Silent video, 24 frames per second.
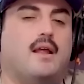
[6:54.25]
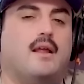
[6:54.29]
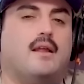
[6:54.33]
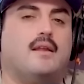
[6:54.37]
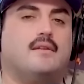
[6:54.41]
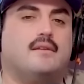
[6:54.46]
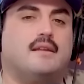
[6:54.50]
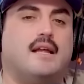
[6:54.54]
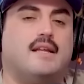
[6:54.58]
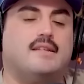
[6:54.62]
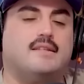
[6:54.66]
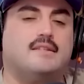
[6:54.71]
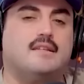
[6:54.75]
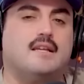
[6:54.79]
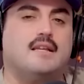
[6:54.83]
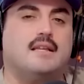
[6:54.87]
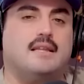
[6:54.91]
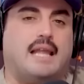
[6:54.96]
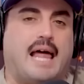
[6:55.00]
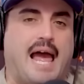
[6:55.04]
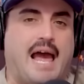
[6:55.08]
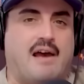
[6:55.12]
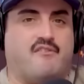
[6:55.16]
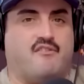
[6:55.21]
Let's
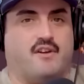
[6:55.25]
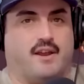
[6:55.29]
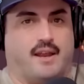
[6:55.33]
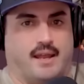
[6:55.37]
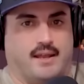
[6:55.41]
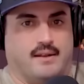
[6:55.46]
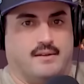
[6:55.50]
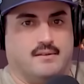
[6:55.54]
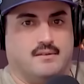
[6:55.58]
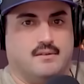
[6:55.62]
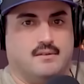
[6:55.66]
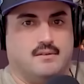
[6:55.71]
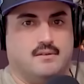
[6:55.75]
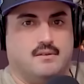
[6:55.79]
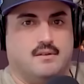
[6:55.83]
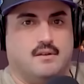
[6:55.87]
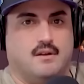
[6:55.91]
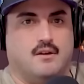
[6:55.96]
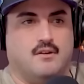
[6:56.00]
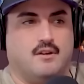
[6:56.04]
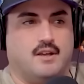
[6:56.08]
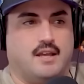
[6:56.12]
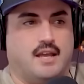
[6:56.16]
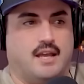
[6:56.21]
laugh again.
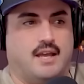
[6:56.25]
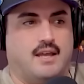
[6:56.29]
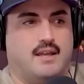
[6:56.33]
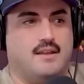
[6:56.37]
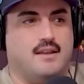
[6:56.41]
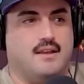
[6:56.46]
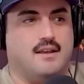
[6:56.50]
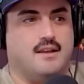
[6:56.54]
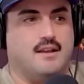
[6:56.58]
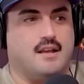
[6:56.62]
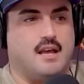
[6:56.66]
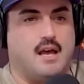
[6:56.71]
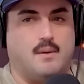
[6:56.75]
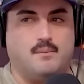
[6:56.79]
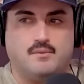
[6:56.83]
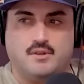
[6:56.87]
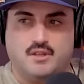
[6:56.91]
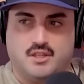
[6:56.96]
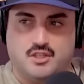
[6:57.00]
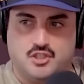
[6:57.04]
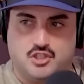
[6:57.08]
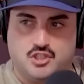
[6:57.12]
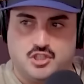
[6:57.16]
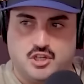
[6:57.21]
Okay, come to
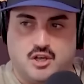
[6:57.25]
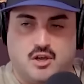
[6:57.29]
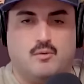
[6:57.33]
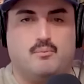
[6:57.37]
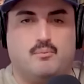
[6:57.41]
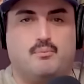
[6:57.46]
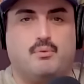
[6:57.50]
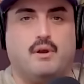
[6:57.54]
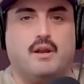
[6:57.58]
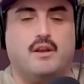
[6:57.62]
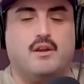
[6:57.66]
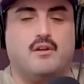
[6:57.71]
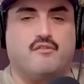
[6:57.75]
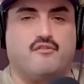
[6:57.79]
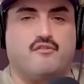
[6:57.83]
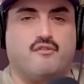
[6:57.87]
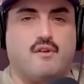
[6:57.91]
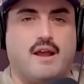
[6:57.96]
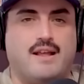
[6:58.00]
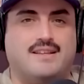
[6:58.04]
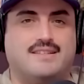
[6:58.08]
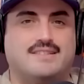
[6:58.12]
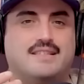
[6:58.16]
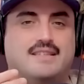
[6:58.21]
the show. Bring your
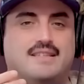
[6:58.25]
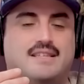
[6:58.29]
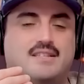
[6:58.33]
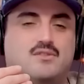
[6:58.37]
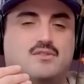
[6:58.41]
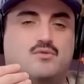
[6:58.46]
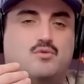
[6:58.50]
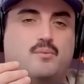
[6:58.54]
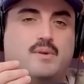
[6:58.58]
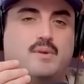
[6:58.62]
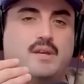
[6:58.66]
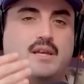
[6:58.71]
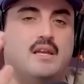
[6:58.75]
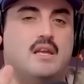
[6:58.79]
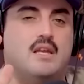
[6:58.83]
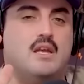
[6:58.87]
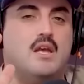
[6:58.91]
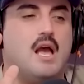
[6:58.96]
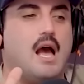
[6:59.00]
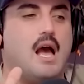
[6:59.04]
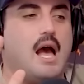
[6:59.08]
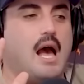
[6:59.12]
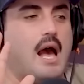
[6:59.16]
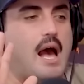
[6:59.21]
friends. This will be all will
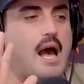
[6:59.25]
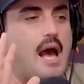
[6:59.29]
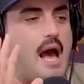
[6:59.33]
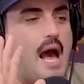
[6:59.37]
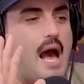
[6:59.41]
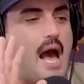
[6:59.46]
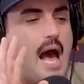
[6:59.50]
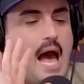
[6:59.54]
be forgiven.